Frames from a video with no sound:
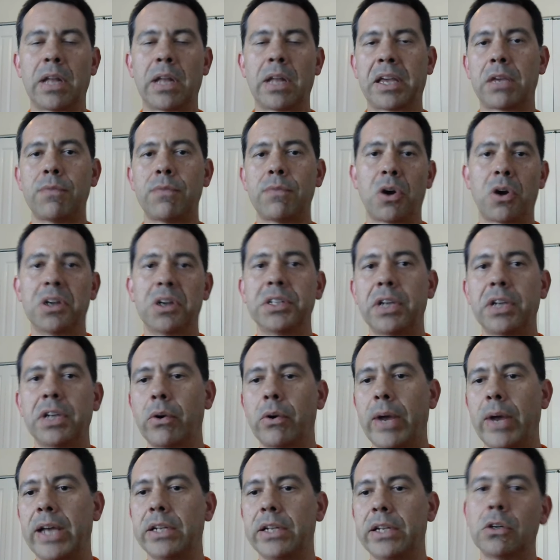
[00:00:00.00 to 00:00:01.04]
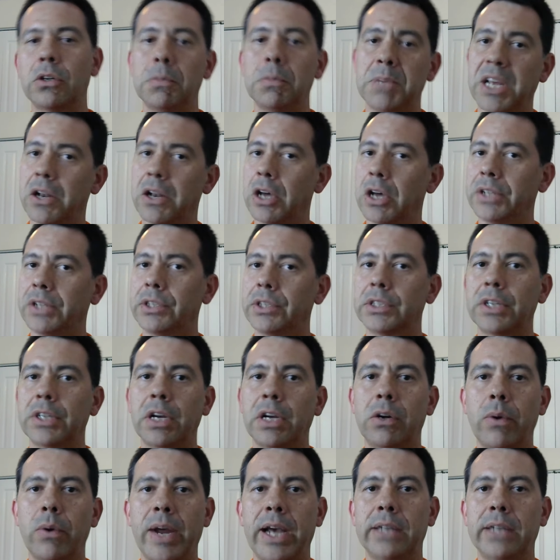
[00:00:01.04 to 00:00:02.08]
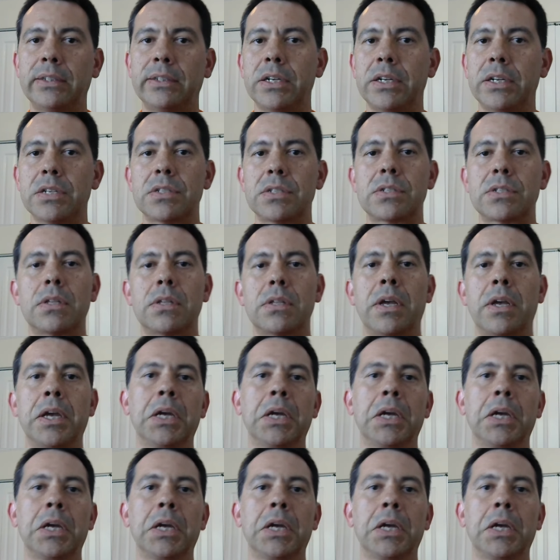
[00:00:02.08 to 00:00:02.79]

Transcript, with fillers: like if you're undergrad it could be another undergrad that is